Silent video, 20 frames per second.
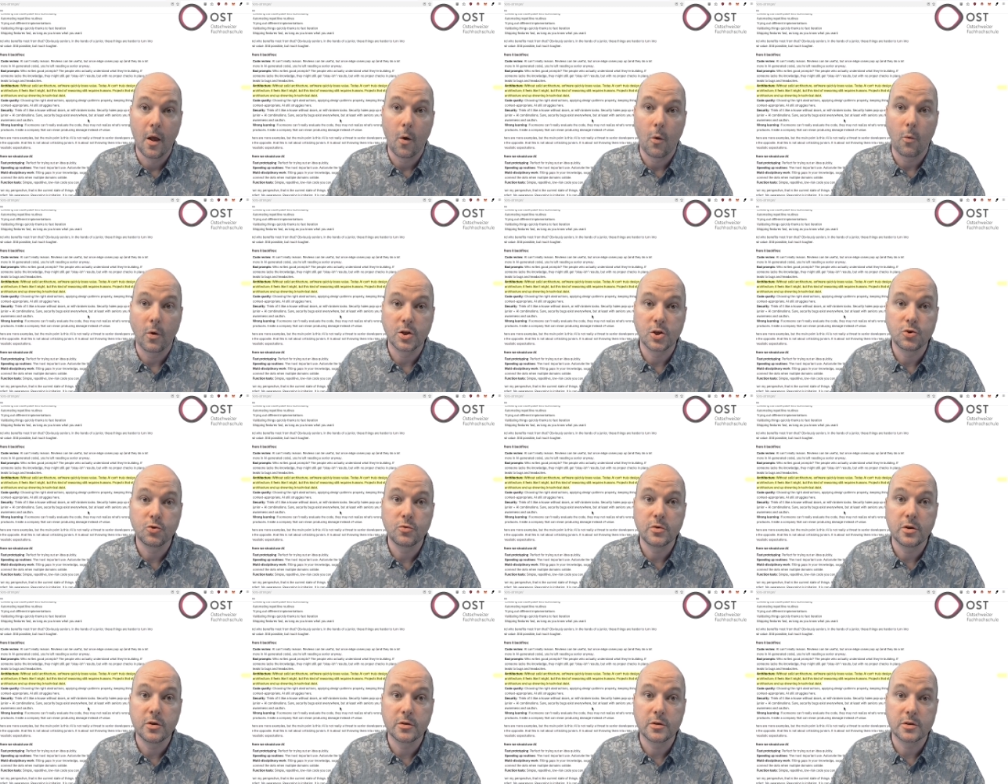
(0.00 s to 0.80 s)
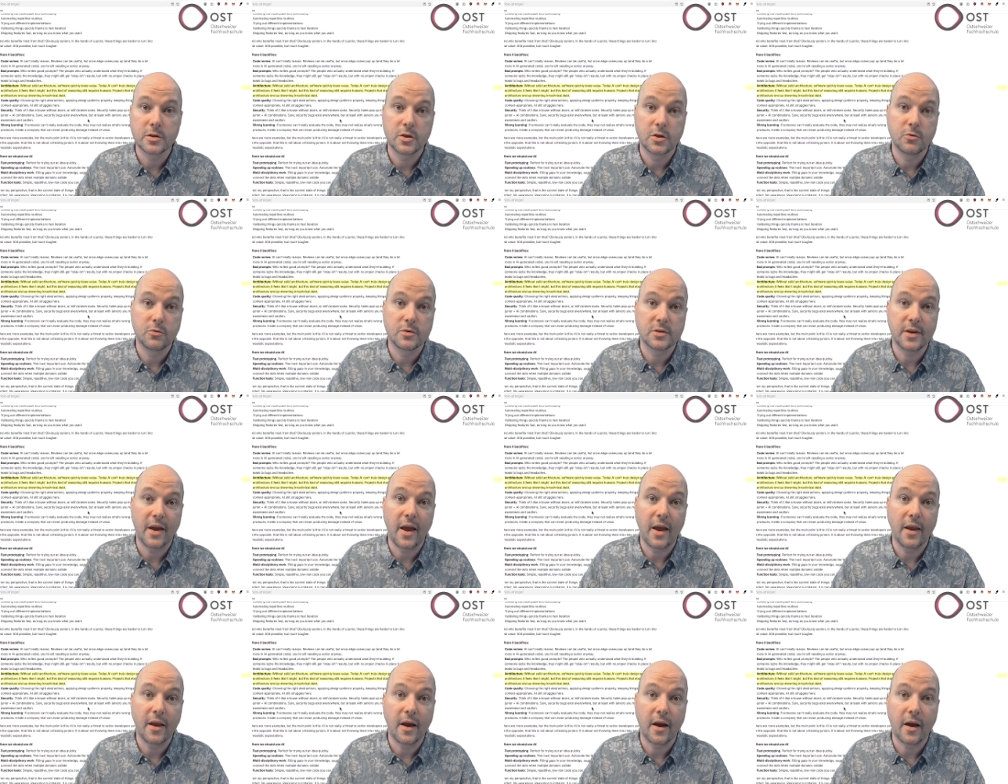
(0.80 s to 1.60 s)
When juniors use
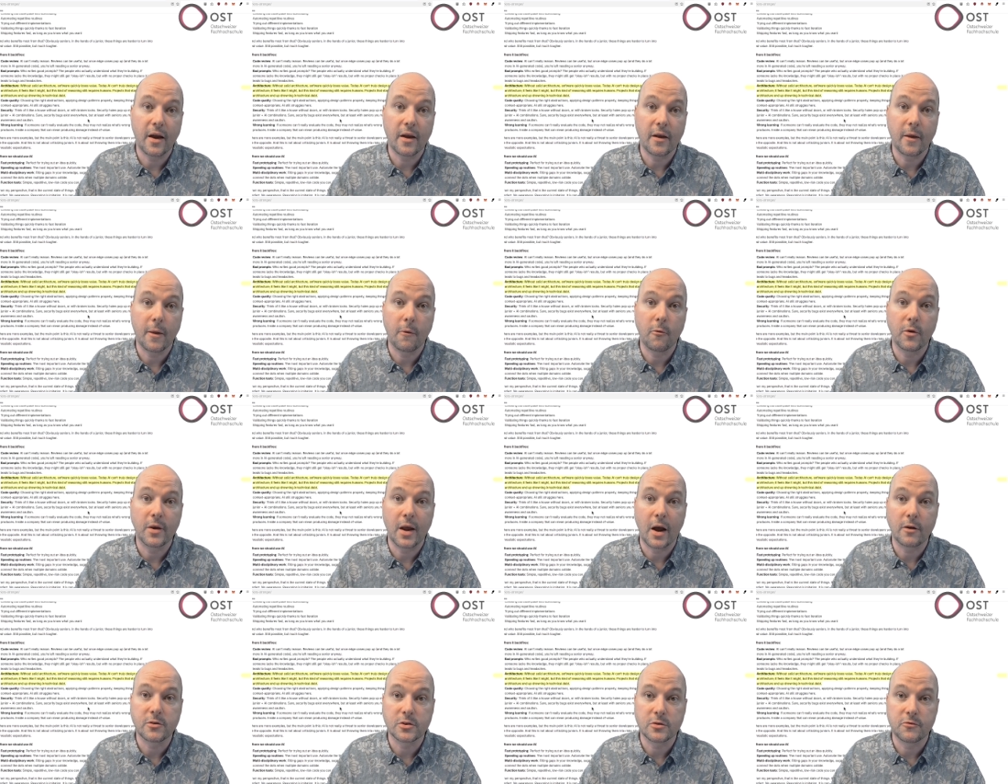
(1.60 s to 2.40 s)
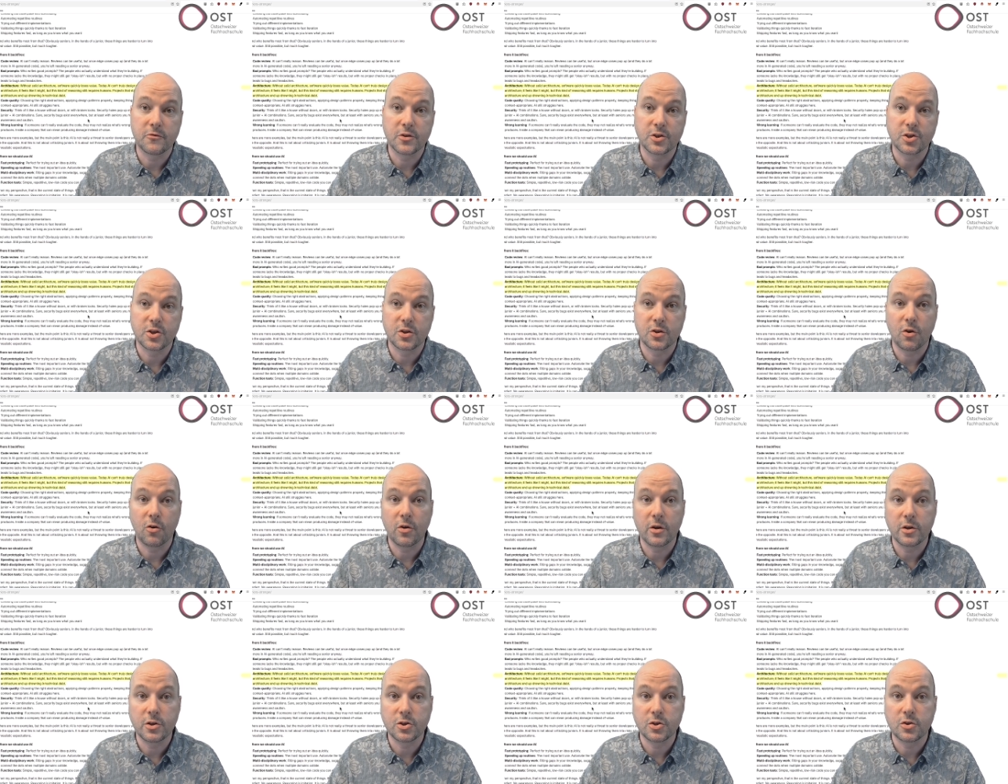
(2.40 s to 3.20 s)
AI without sufficient
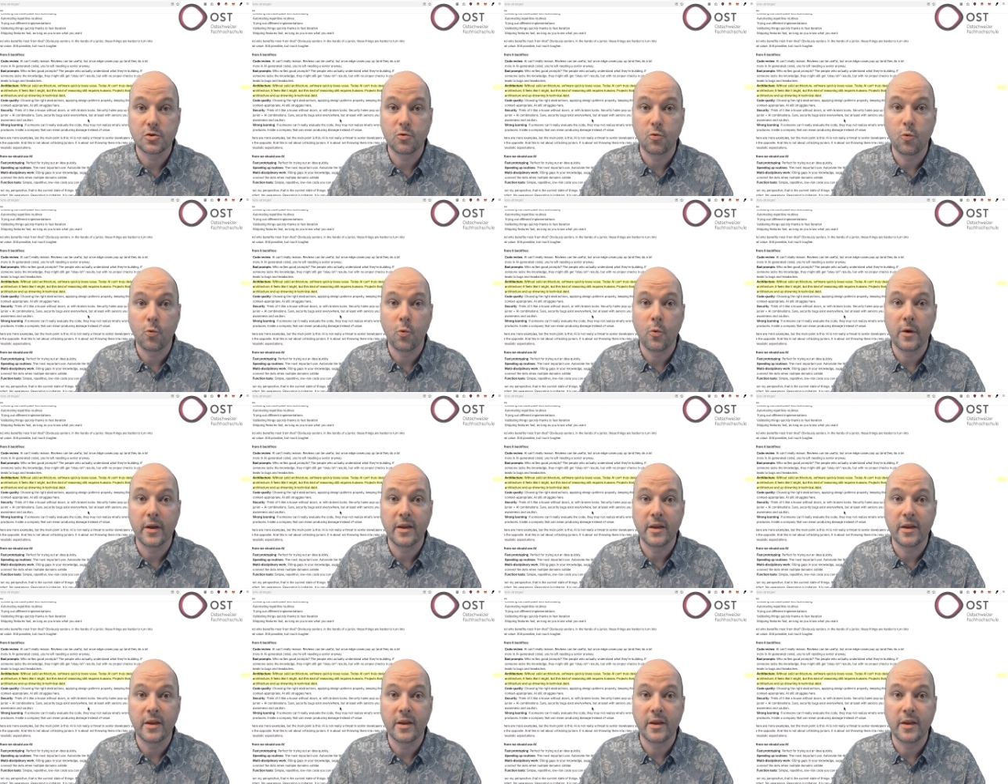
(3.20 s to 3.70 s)
knowledge to